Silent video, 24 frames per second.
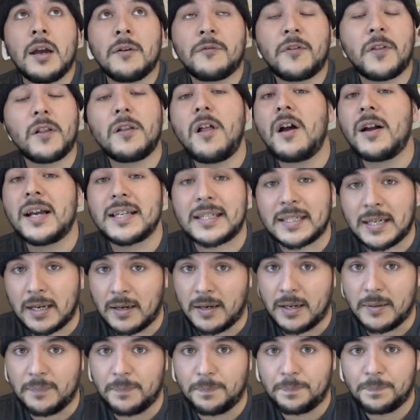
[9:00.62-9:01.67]
for the longest
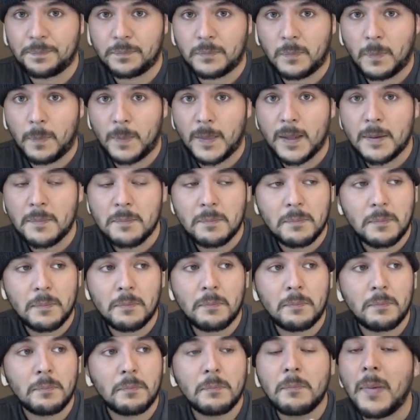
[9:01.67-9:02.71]
time,
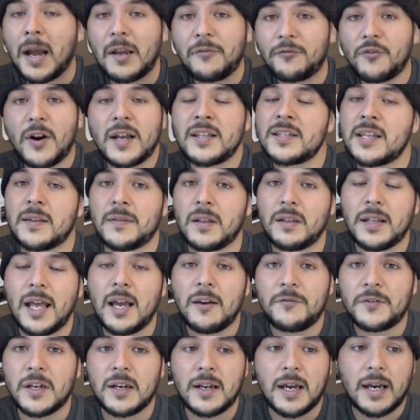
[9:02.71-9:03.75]
my friends on the
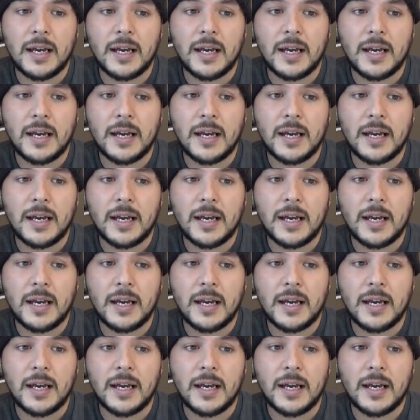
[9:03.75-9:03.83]
left and